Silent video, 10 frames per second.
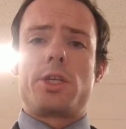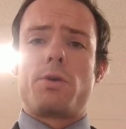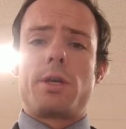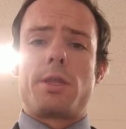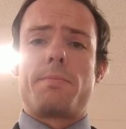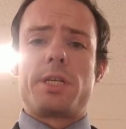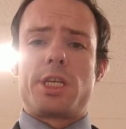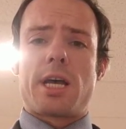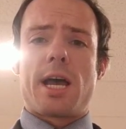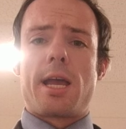So did the
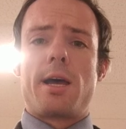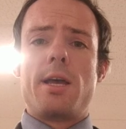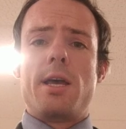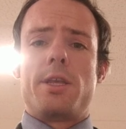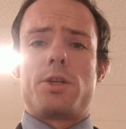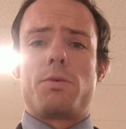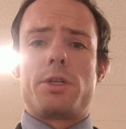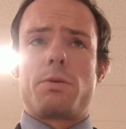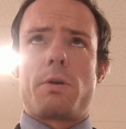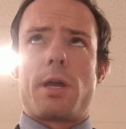Messiah. This was